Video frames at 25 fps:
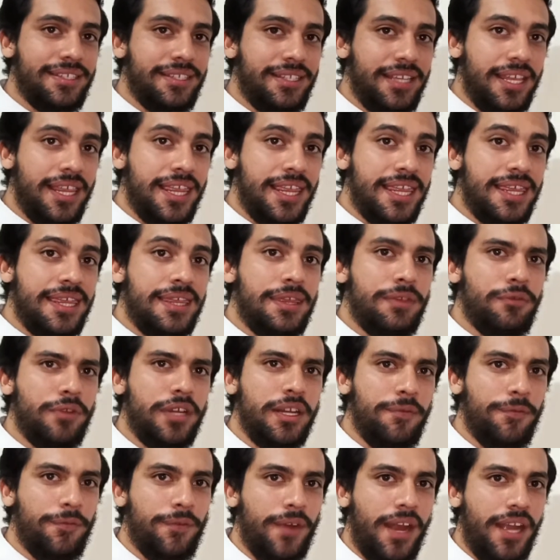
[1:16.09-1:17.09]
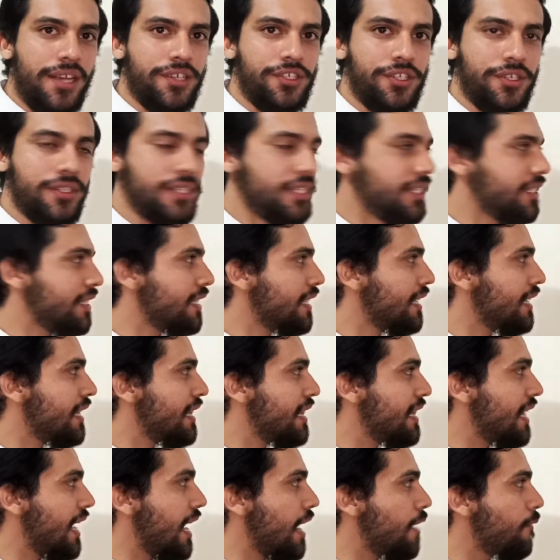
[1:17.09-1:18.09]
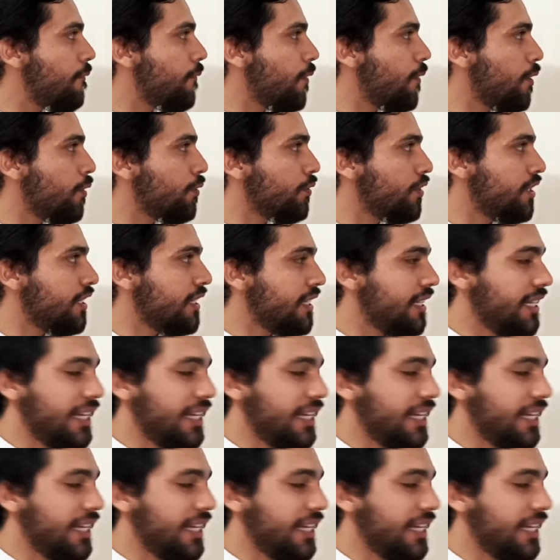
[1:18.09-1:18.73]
the three fractions that I wrote